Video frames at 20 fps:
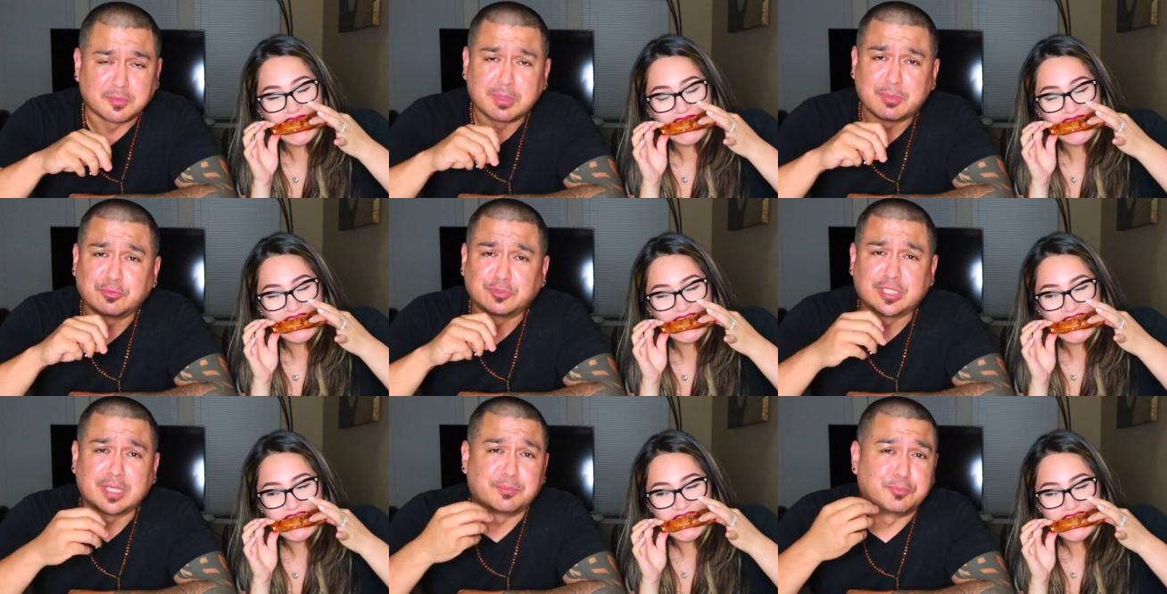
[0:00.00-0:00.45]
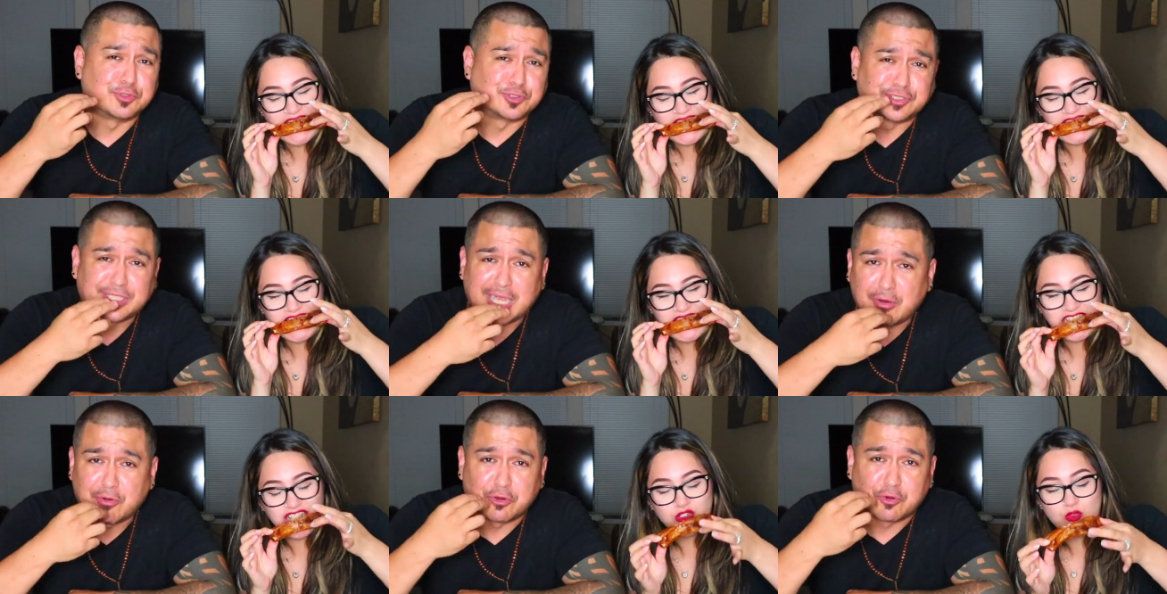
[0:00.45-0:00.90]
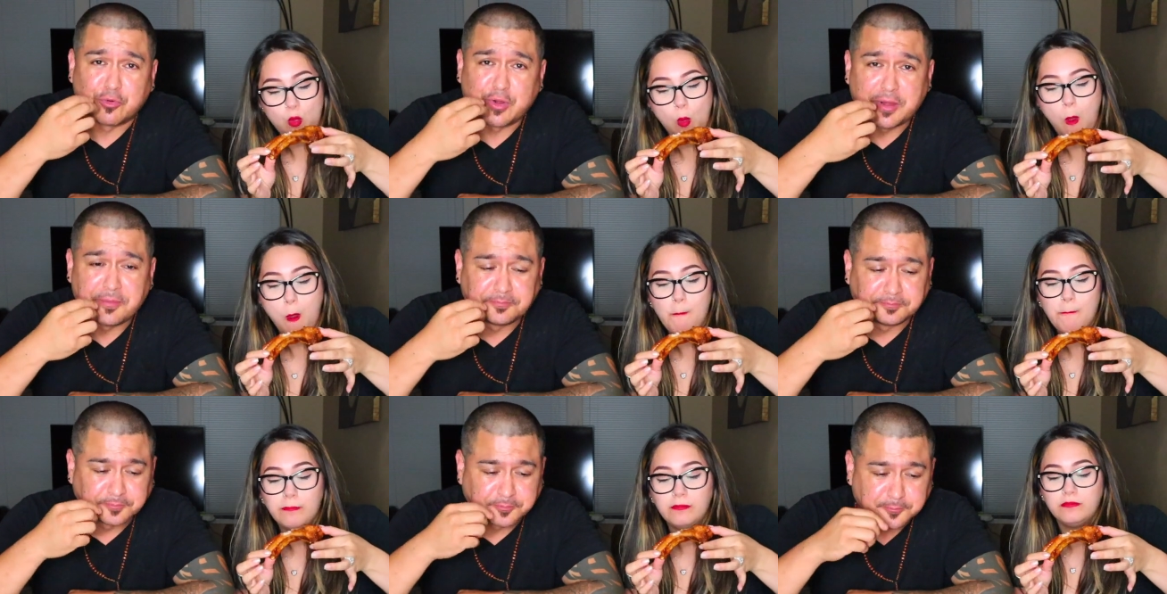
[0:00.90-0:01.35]
Speaker 1: Some people say put sour
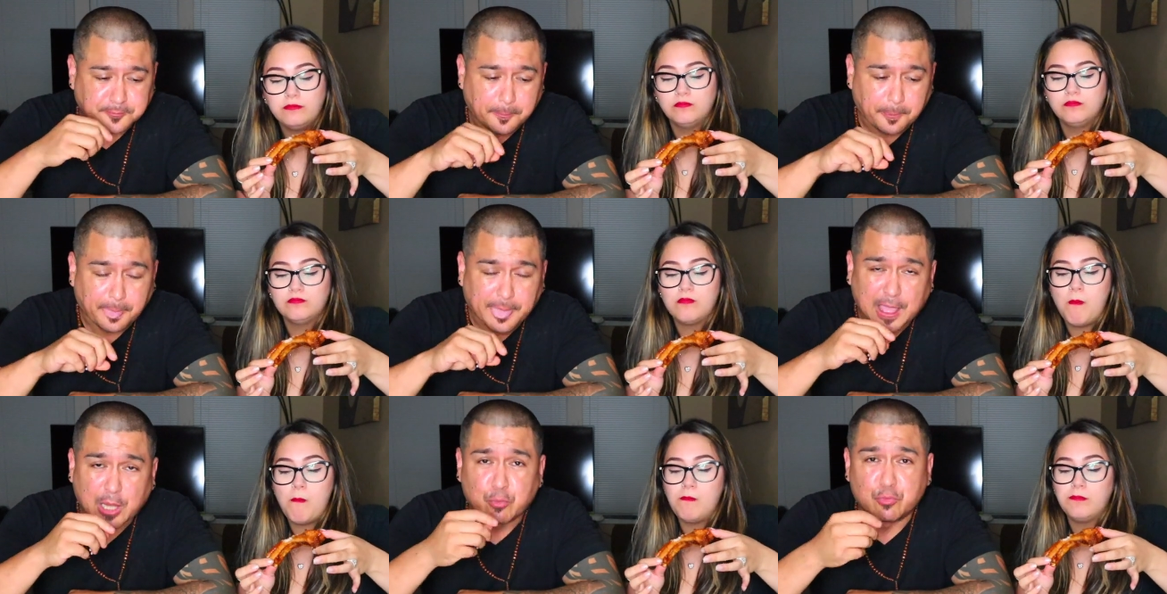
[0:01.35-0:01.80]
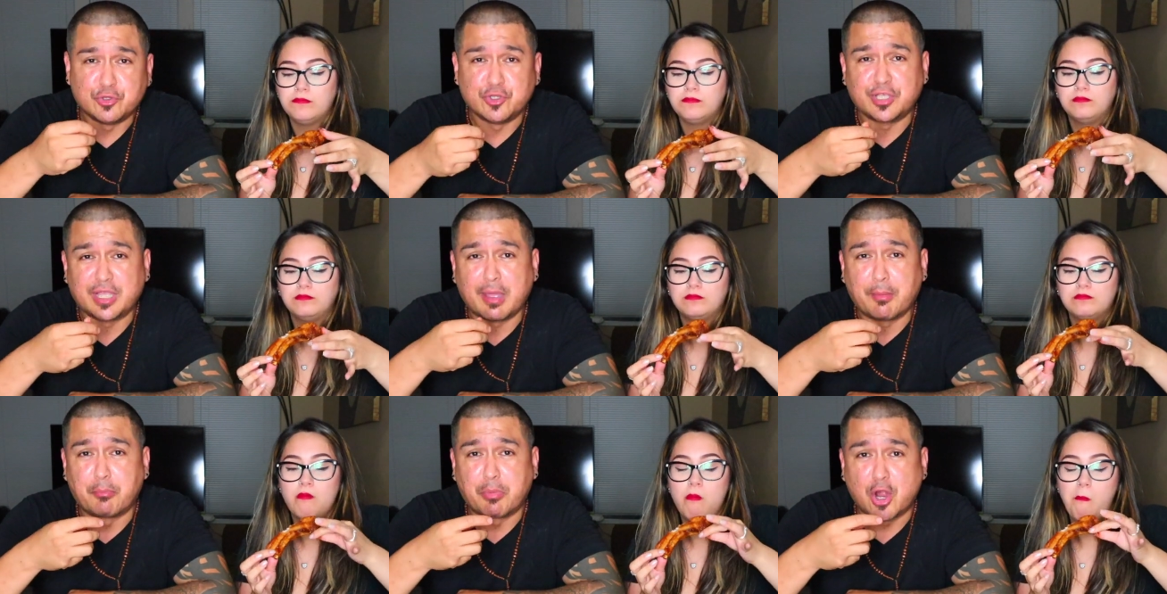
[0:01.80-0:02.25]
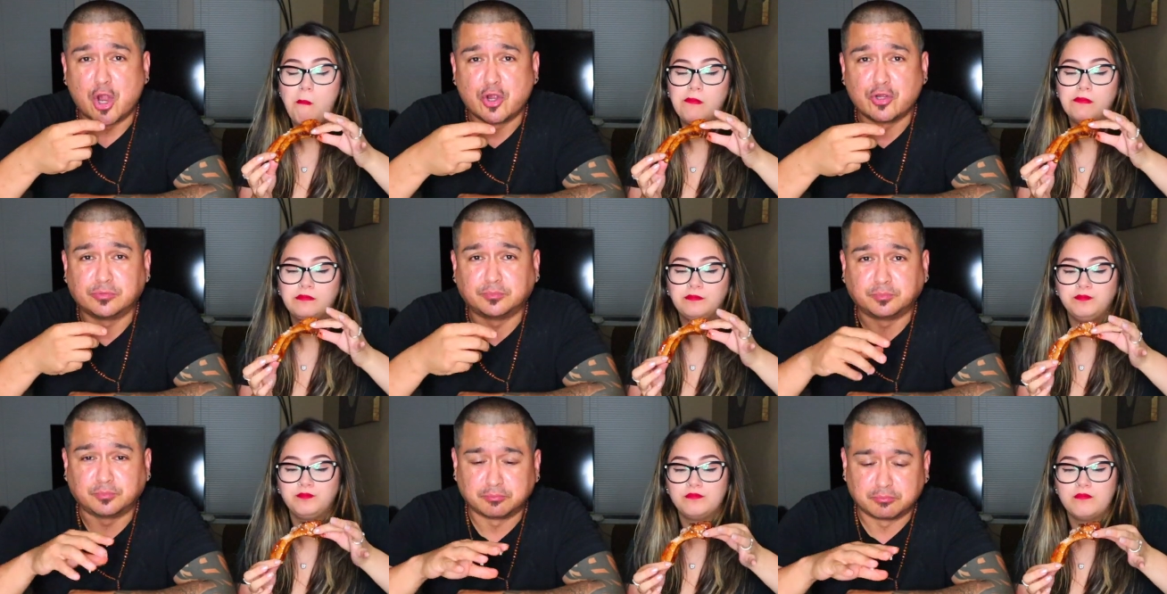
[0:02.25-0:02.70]
cream when you get
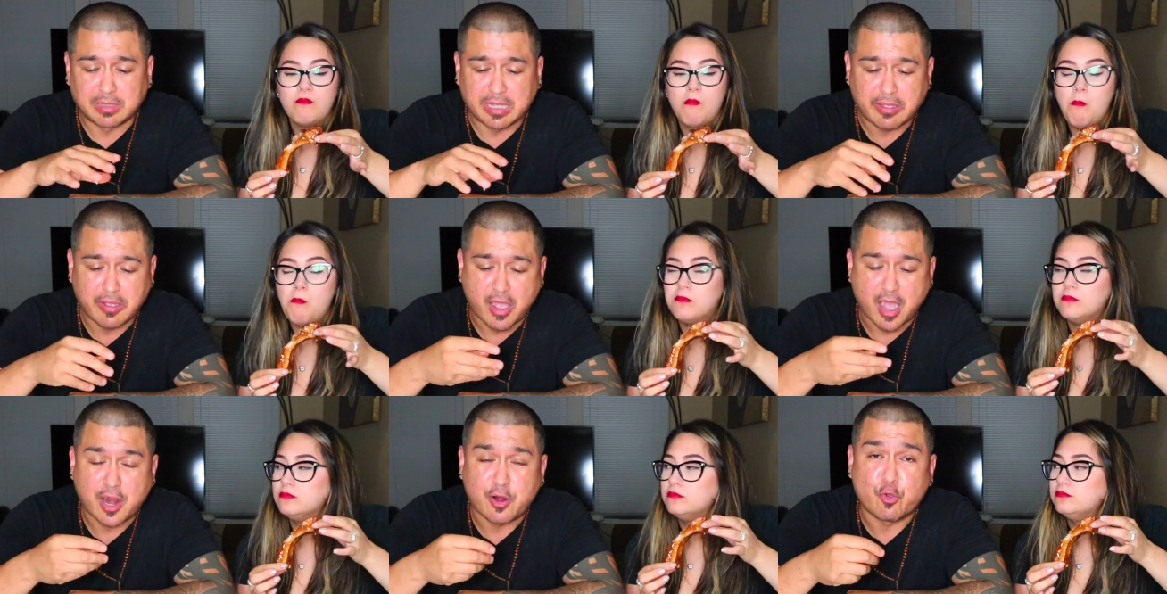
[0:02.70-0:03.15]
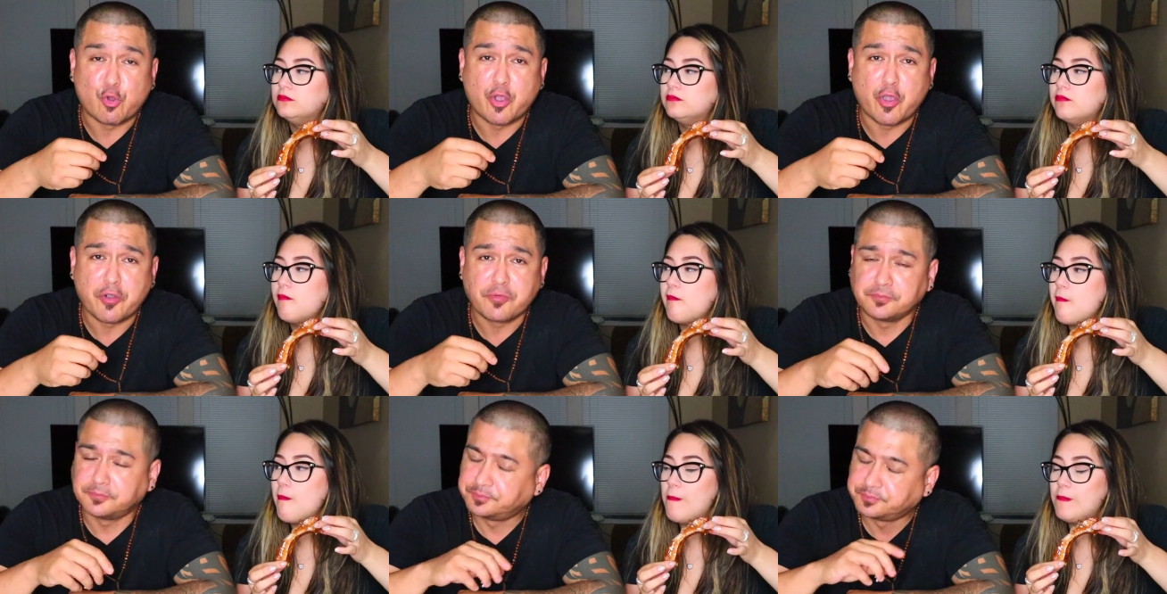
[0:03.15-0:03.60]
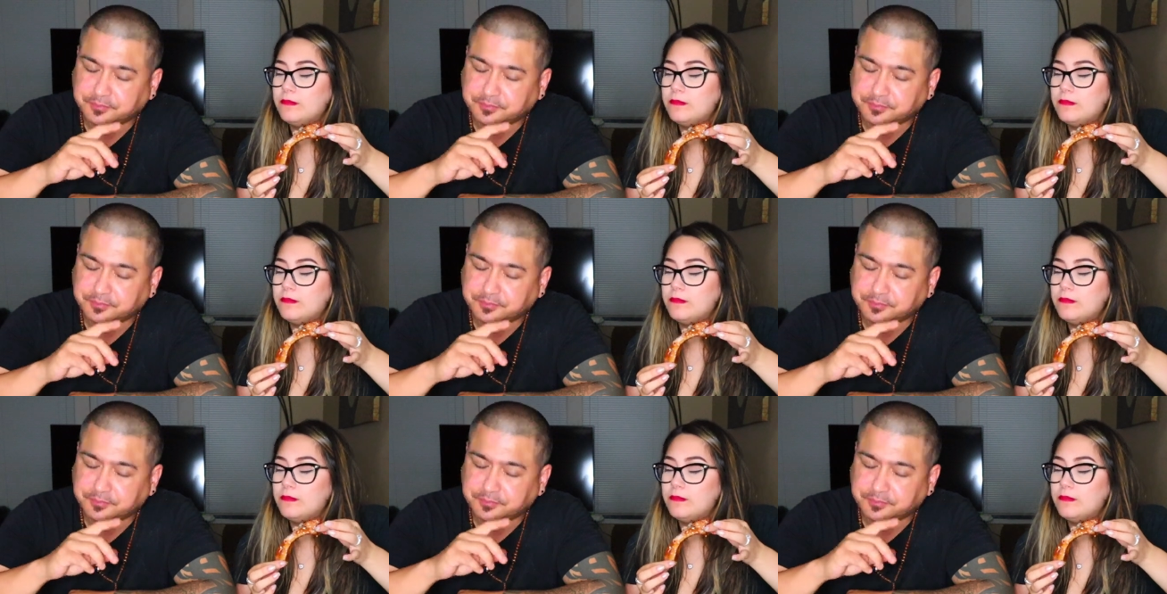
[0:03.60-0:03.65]
burnt by hot oil.